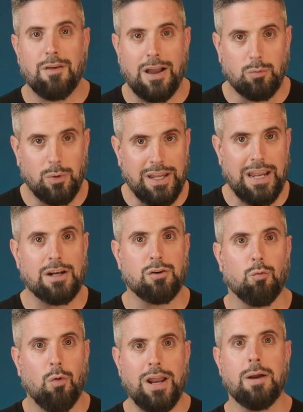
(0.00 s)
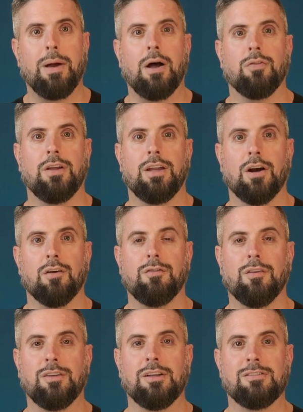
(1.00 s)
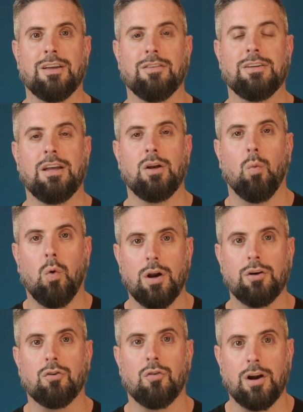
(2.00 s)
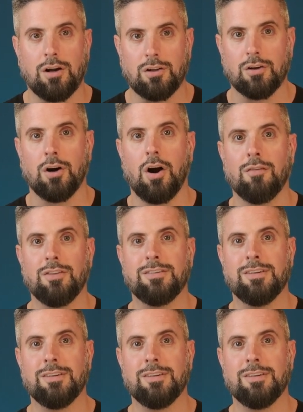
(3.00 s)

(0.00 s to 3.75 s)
fact, when he had to write about the year 1517, one chronicler of the